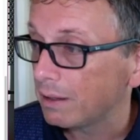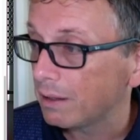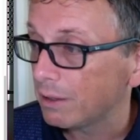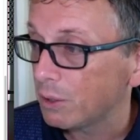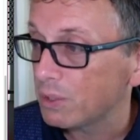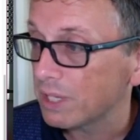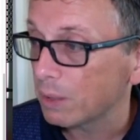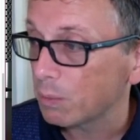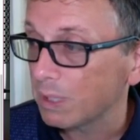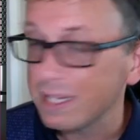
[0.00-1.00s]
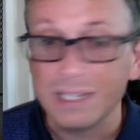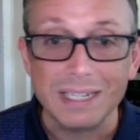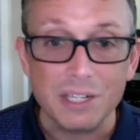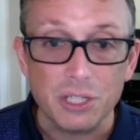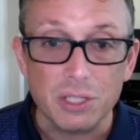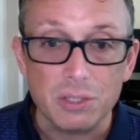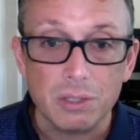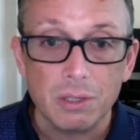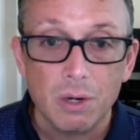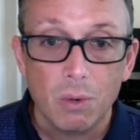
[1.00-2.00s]
release conditions,
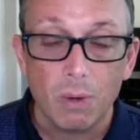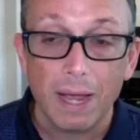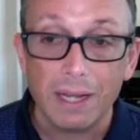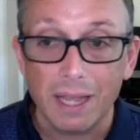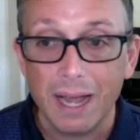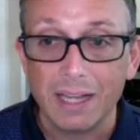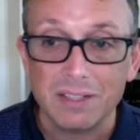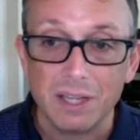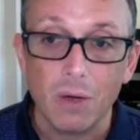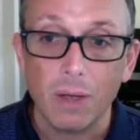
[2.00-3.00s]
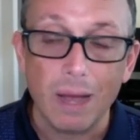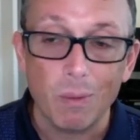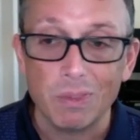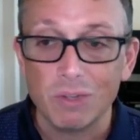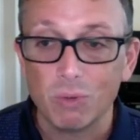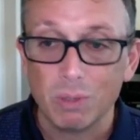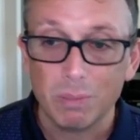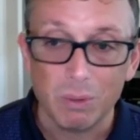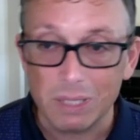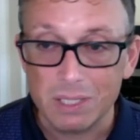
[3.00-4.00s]
right? And I can say, okay, I want this one to
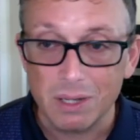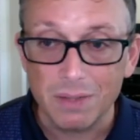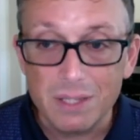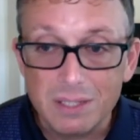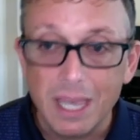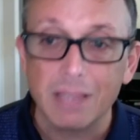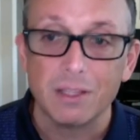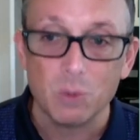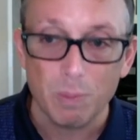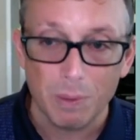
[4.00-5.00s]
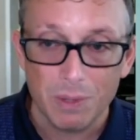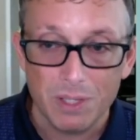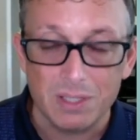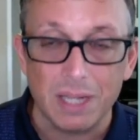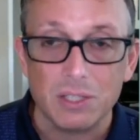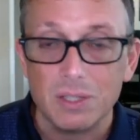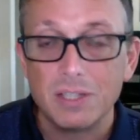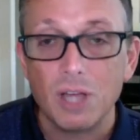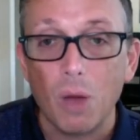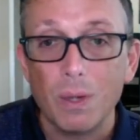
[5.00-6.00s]
be released on this date, this one to be on this date. So
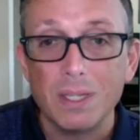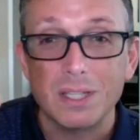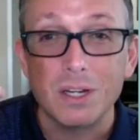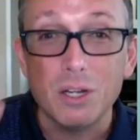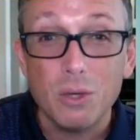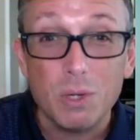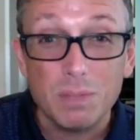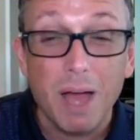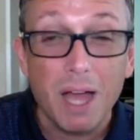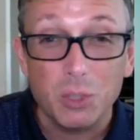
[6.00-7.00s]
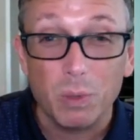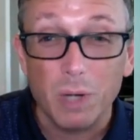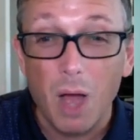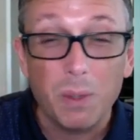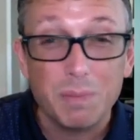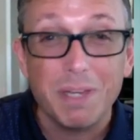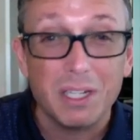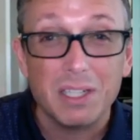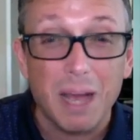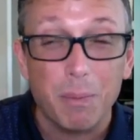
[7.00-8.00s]
that's always the newest module would always be
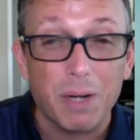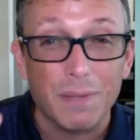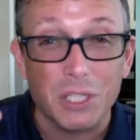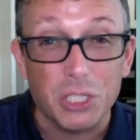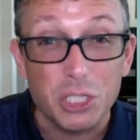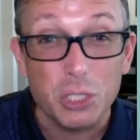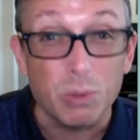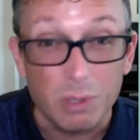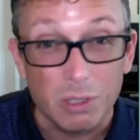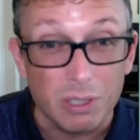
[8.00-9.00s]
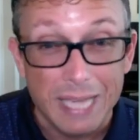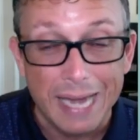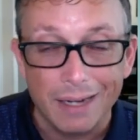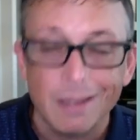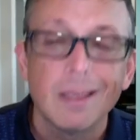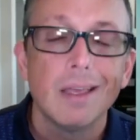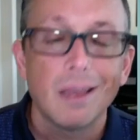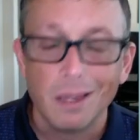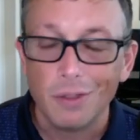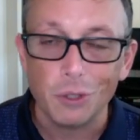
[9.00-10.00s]
on top whenever the student looked at it.
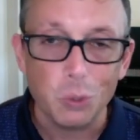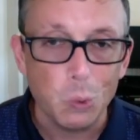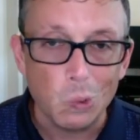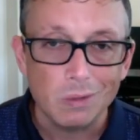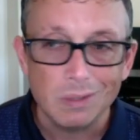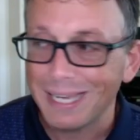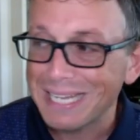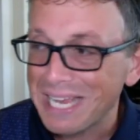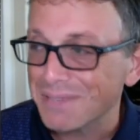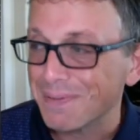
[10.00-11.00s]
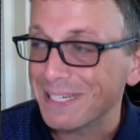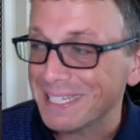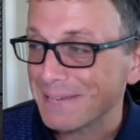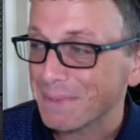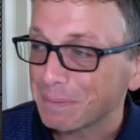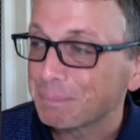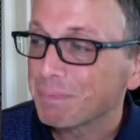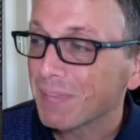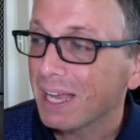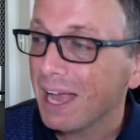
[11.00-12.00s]
Another cool engagement tip.
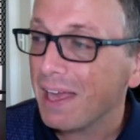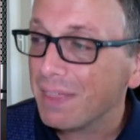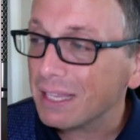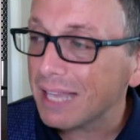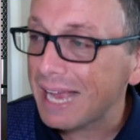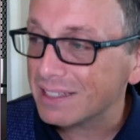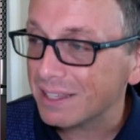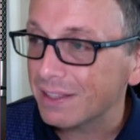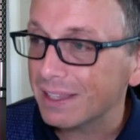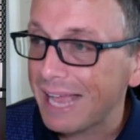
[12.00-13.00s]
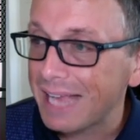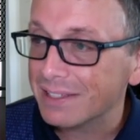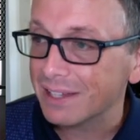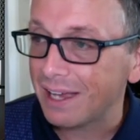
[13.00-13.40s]
And then lastly, the last